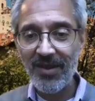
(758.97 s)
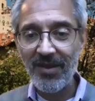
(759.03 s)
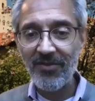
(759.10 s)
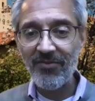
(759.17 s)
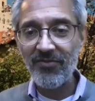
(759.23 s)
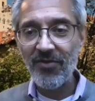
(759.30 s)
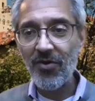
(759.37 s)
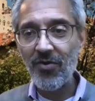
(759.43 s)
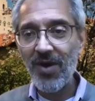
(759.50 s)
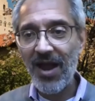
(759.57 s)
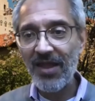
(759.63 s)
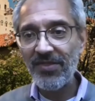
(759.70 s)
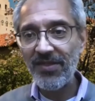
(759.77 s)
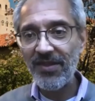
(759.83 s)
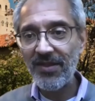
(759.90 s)
So
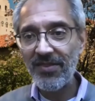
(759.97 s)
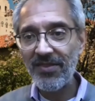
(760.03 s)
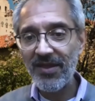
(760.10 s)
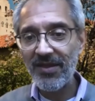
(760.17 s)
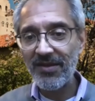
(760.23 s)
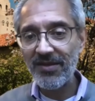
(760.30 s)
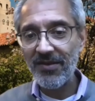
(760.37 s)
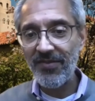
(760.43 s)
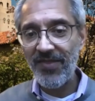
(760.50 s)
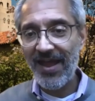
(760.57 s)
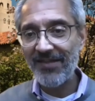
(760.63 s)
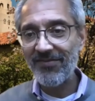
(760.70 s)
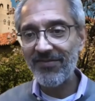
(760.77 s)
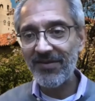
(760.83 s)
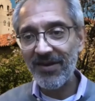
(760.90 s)
I think that
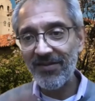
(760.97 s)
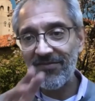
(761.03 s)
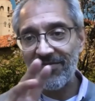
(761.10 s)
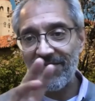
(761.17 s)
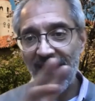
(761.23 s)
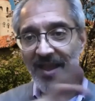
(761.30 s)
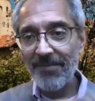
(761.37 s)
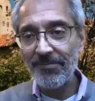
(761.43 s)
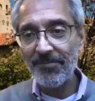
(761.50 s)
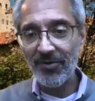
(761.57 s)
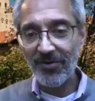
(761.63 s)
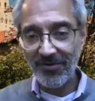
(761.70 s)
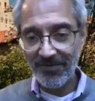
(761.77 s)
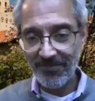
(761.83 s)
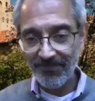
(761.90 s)
that's an
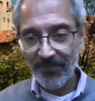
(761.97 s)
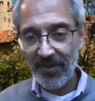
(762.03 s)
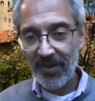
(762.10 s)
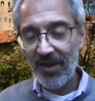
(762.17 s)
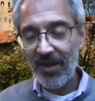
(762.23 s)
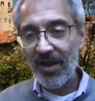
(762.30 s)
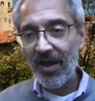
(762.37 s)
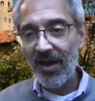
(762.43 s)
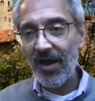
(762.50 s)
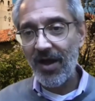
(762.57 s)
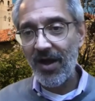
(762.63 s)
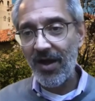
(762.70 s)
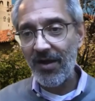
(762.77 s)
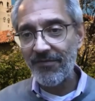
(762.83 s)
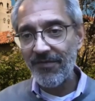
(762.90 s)
example
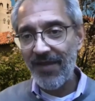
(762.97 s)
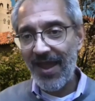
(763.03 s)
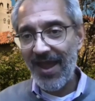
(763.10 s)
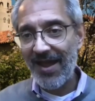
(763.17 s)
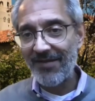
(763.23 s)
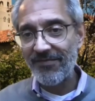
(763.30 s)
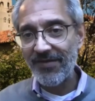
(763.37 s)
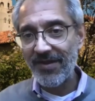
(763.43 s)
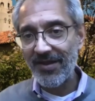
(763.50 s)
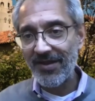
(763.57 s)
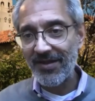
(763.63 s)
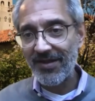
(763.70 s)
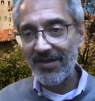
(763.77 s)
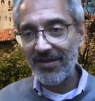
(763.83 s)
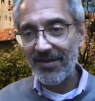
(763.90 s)
of
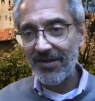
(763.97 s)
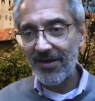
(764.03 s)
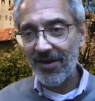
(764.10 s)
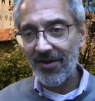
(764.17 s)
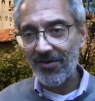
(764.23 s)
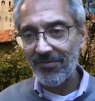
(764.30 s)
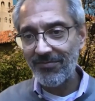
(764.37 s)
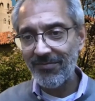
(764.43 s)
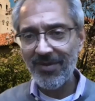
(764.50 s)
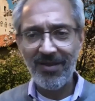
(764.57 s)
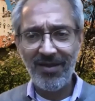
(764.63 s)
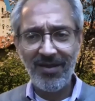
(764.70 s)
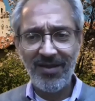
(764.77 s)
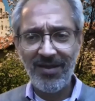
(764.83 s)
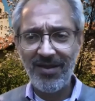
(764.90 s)
having, you know,
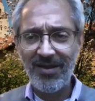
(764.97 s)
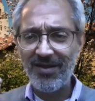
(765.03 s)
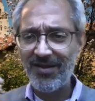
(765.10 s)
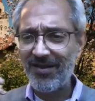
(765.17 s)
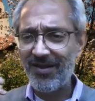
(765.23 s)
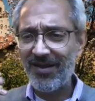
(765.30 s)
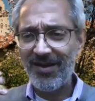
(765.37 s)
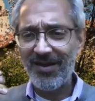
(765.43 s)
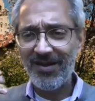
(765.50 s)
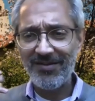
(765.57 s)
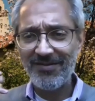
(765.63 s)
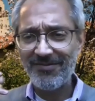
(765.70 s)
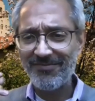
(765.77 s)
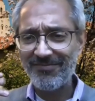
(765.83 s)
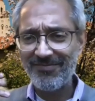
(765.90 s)

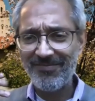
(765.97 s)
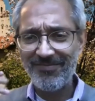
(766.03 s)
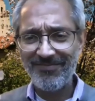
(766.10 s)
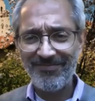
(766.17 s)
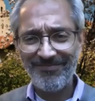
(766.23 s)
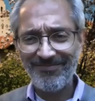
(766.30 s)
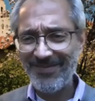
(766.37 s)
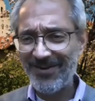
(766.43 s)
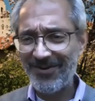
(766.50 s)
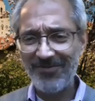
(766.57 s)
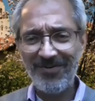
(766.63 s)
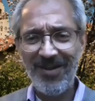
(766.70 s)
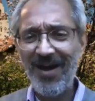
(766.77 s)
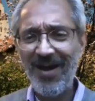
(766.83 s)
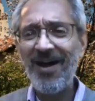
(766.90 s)

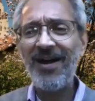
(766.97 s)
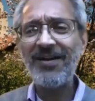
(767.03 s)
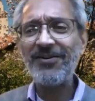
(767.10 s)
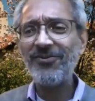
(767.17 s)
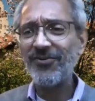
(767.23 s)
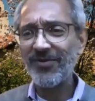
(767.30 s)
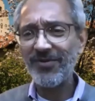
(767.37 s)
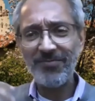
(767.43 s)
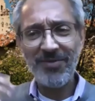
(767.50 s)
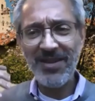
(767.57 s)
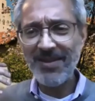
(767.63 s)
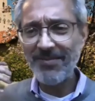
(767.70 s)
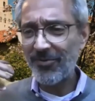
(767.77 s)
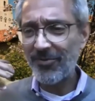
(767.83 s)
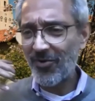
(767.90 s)
100
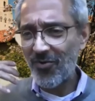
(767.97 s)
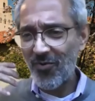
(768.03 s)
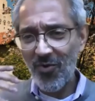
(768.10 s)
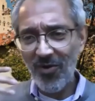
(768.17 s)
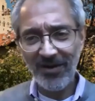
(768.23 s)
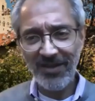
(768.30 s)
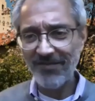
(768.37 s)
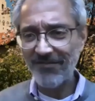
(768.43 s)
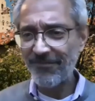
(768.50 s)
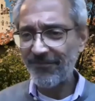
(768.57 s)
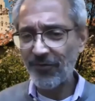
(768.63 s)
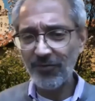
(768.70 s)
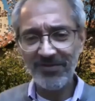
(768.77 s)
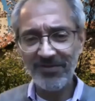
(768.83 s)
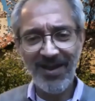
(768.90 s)
people working
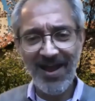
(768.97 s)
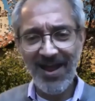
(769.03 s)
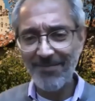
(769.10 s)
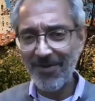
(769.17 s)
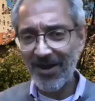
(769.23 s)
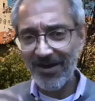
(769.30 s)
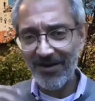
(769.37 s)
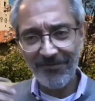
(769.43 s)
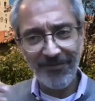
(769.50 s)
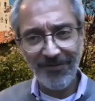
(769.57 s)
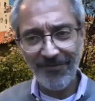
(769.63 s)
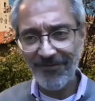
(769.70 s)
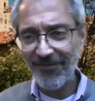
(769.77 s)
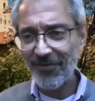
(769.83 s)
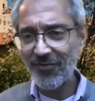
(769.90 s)
full time on it for a
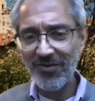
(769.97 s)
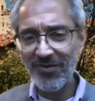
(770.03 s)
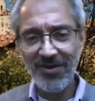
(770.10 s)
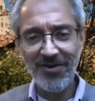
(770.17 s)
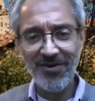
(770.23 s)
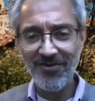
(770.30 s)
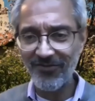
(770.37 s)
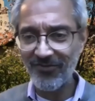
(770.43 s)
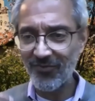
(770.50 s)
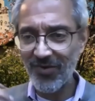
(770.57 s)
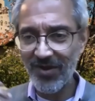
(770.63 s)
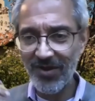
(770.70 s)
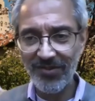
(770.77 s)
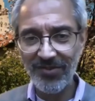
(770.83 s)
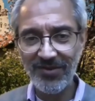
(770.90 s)
few years with